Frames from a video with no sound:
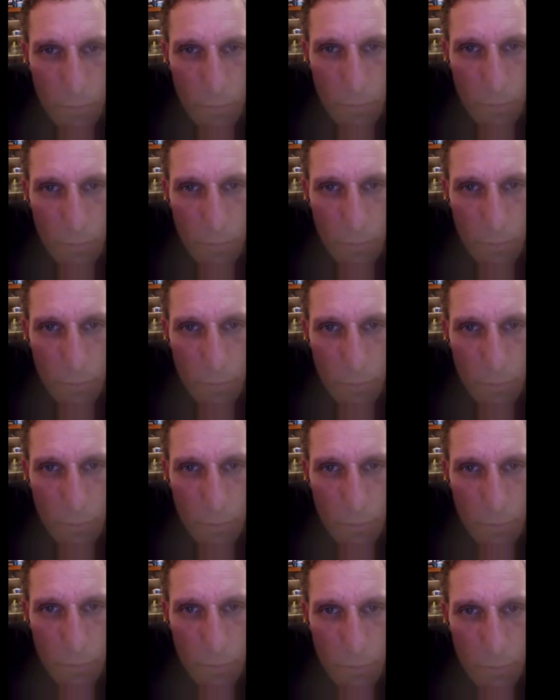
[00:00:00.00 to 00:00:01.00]

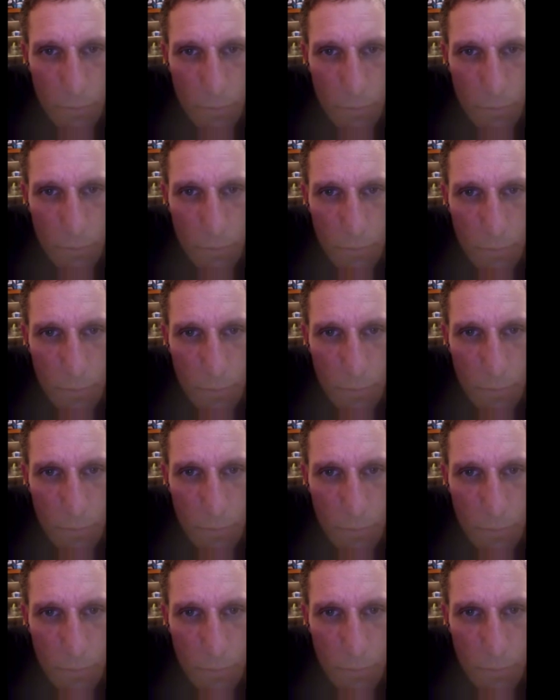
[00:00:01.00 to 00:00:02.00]

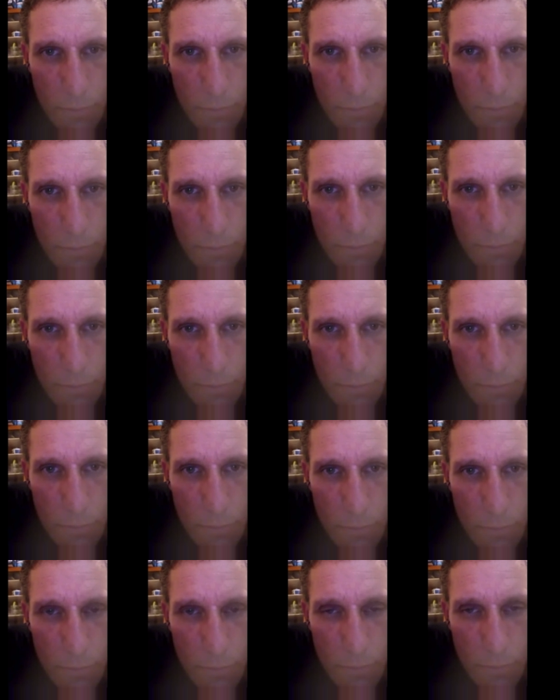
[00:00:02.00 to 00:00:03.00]

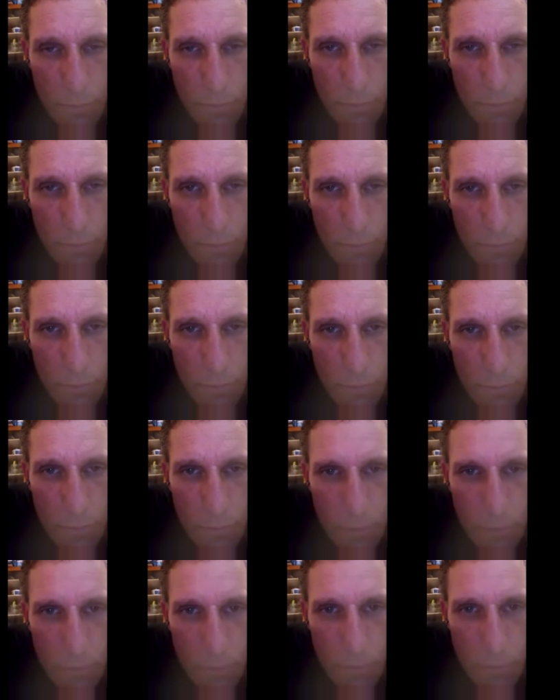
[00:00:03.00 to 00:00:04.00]

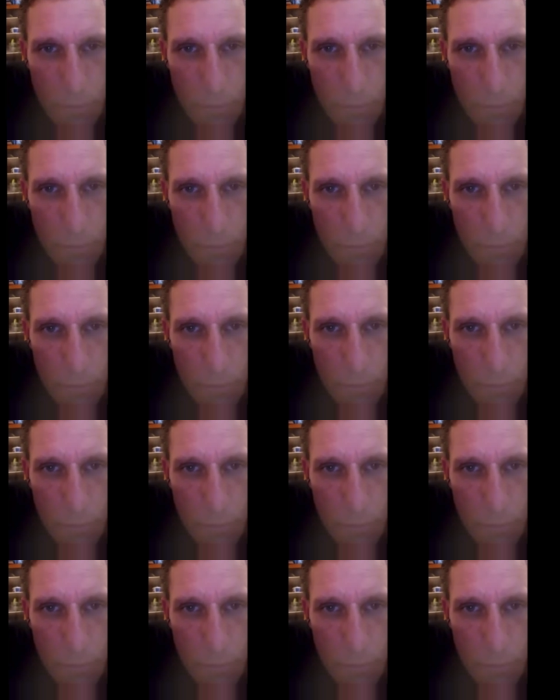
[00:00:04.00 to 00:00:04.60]
(silent)